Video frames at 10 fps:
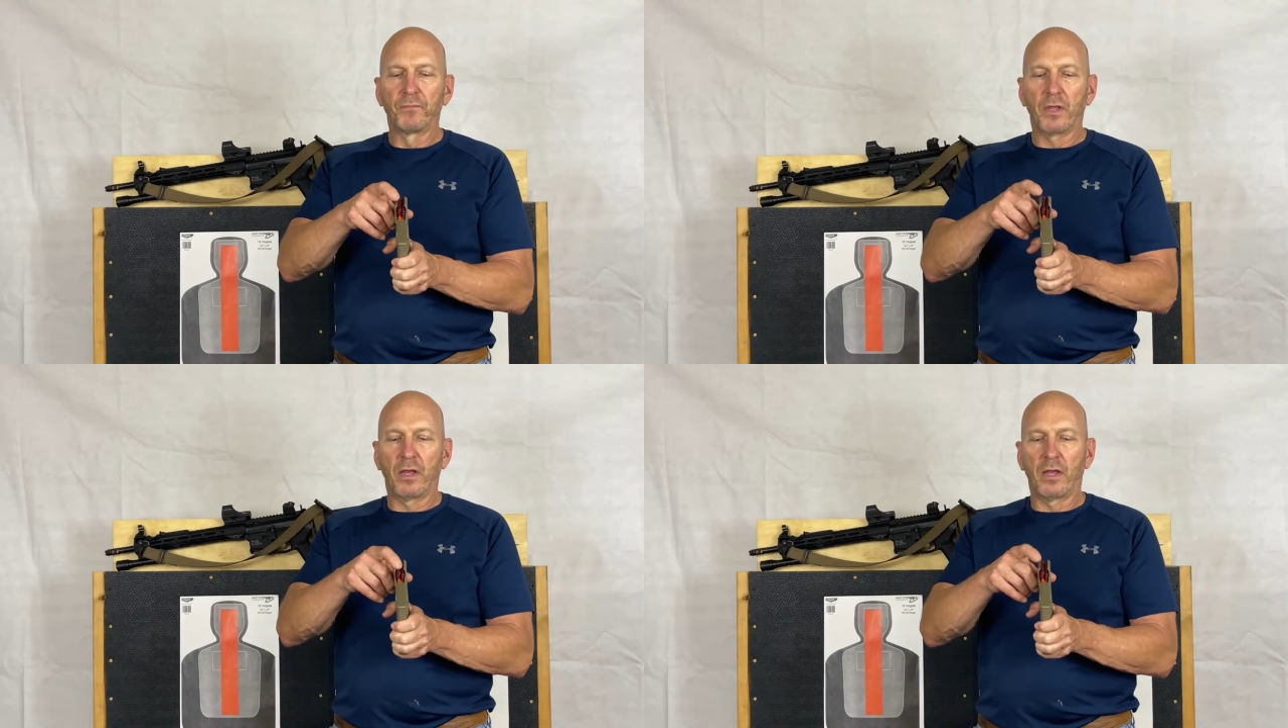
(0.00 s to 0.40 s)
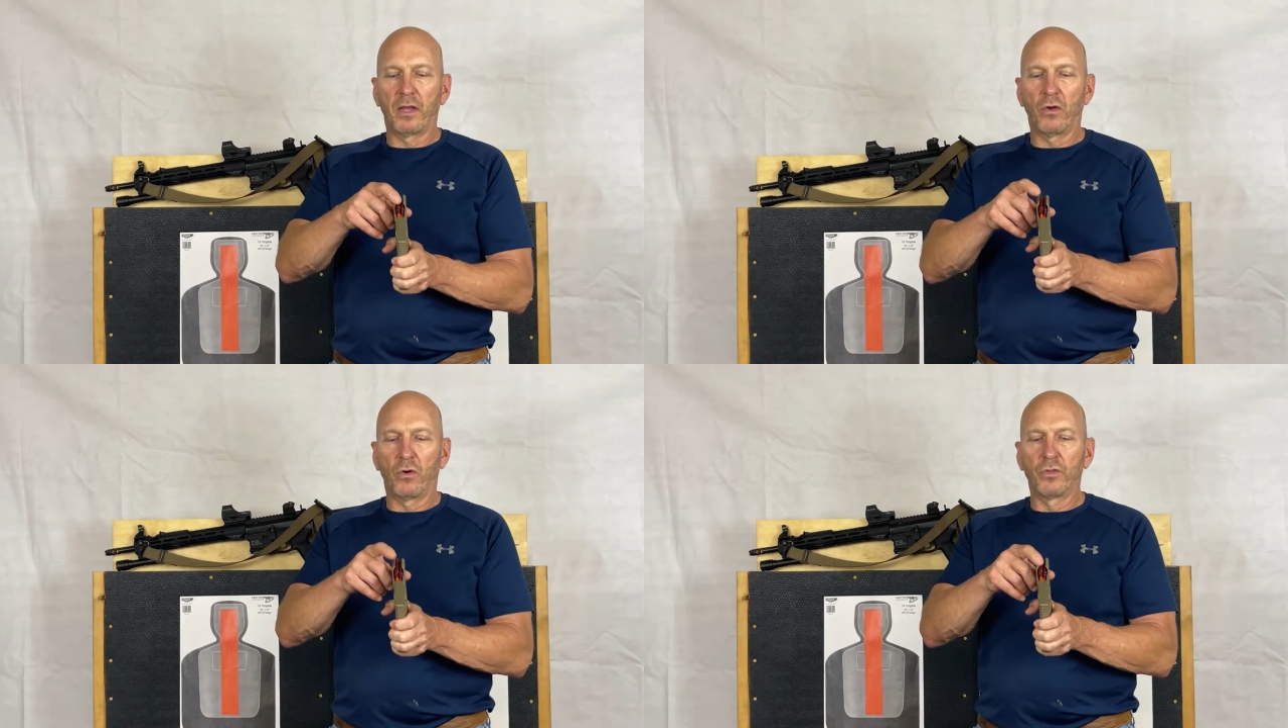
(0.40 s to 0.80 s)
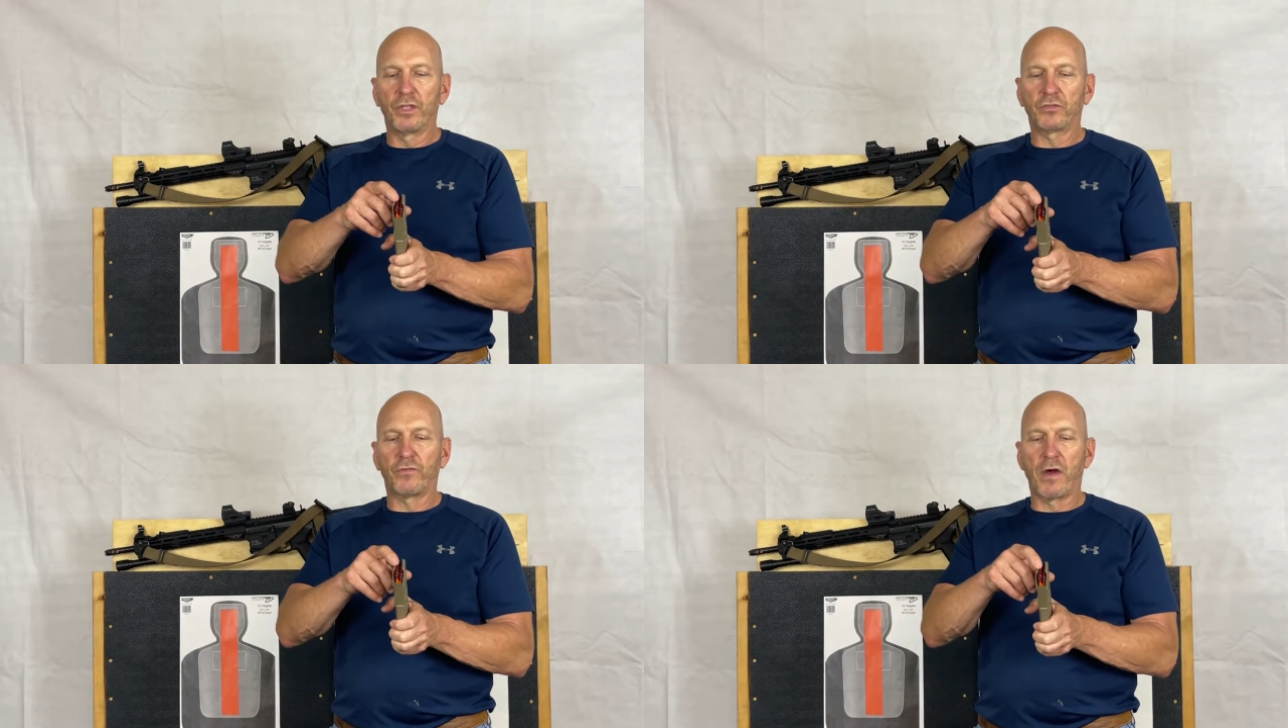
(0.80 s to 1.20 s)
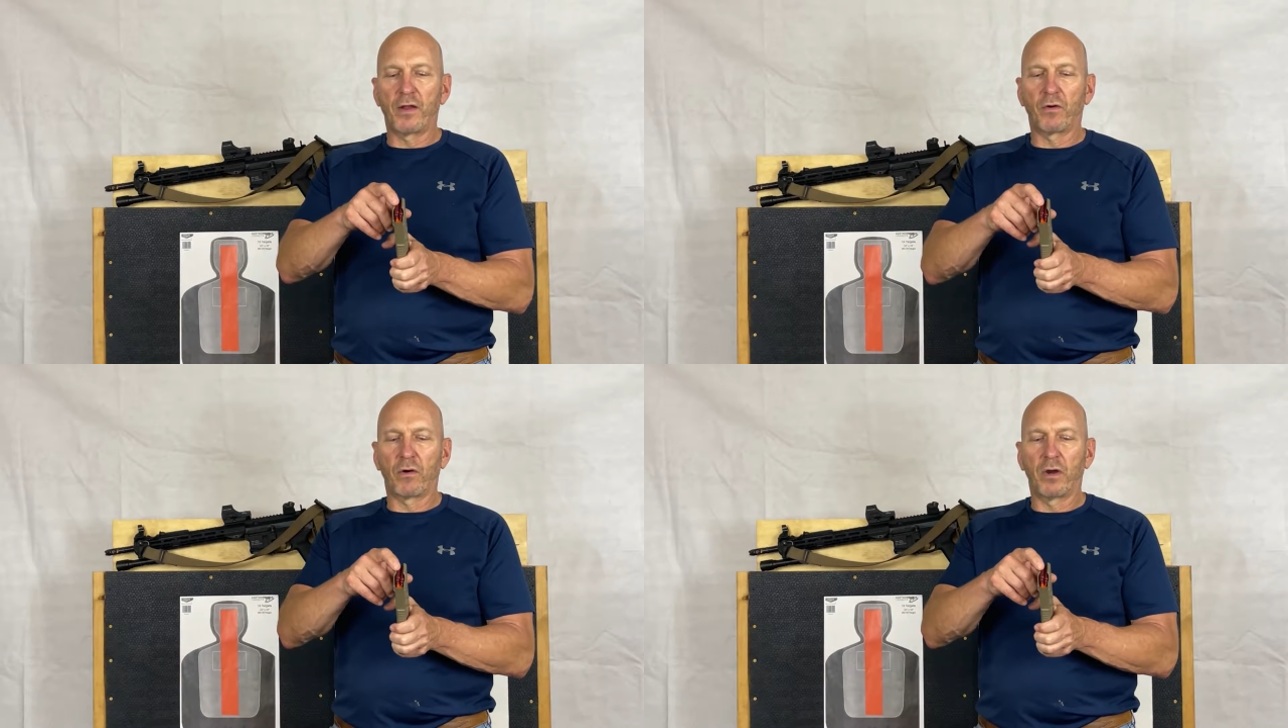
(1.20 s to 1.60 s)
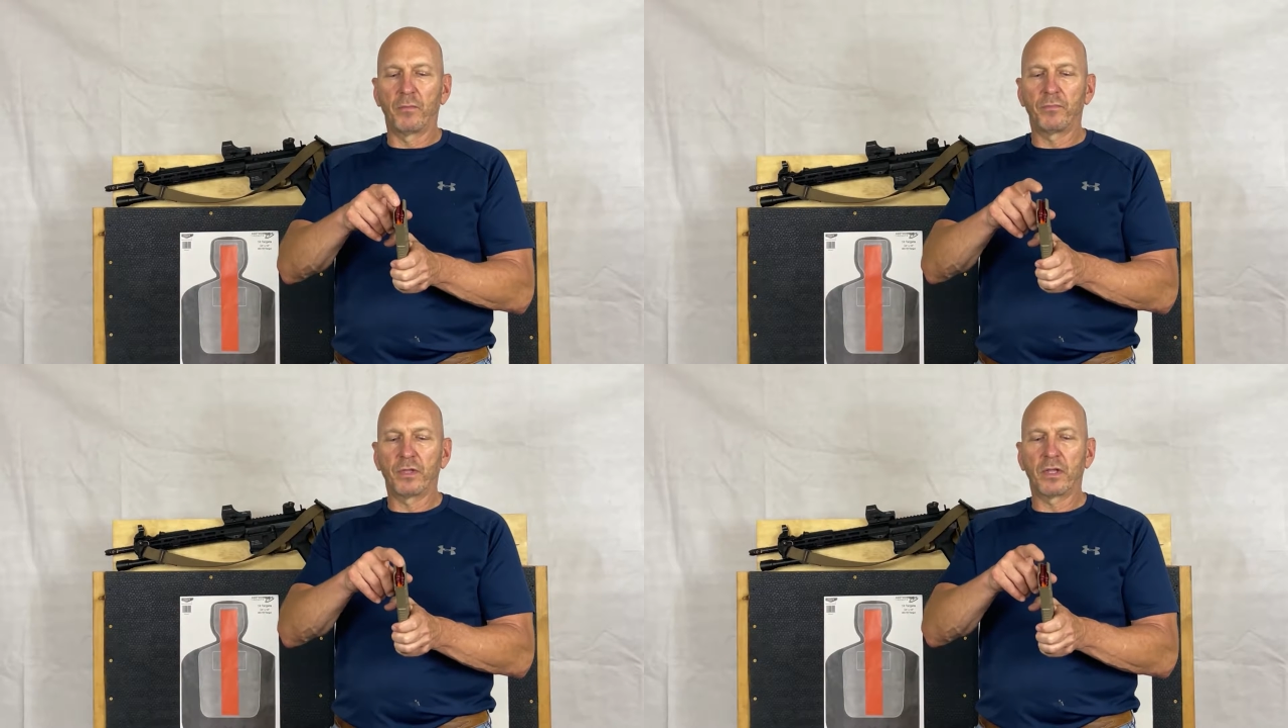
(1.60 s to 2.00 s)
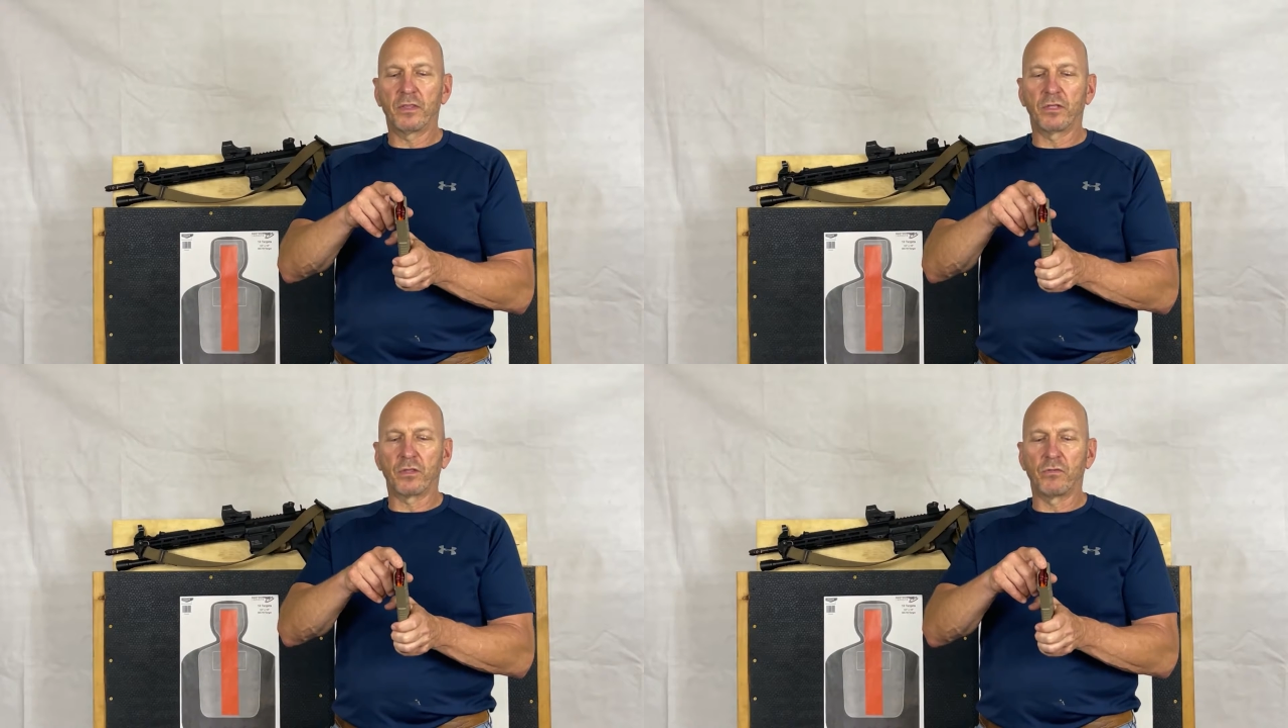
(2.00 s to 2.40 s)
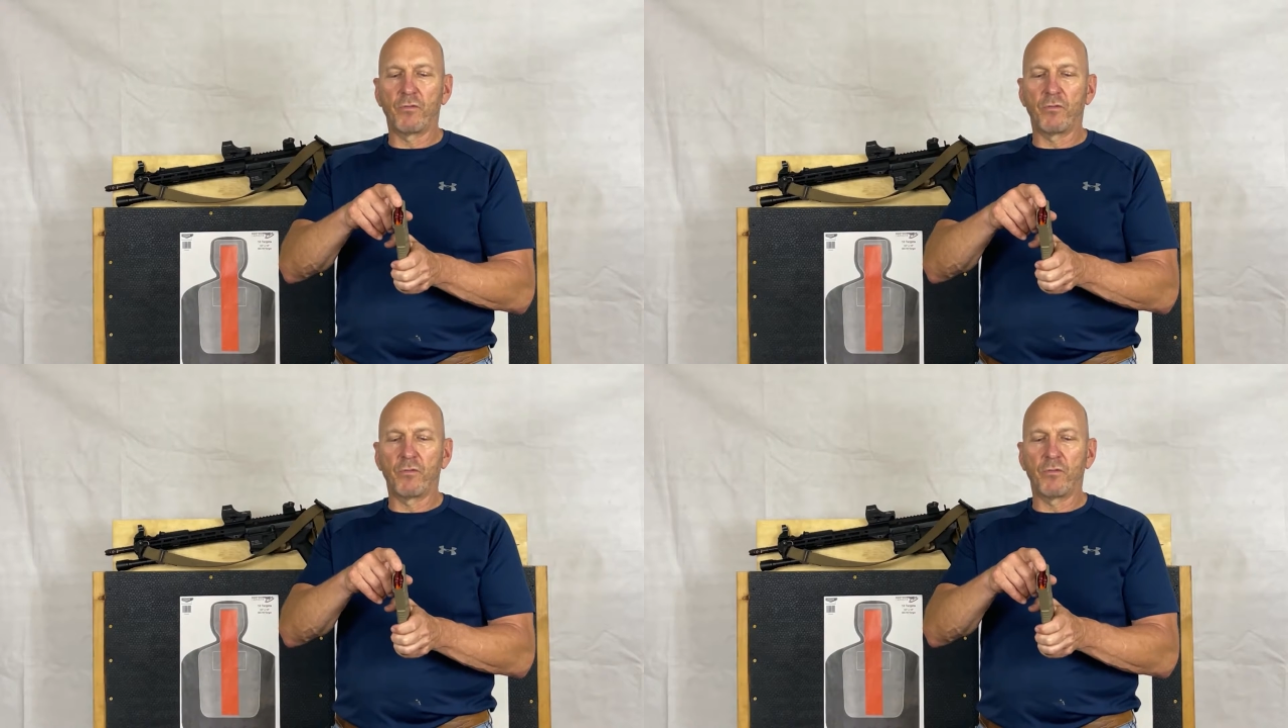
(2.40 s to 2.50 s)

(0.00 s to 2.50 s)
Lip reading: on this firearm, the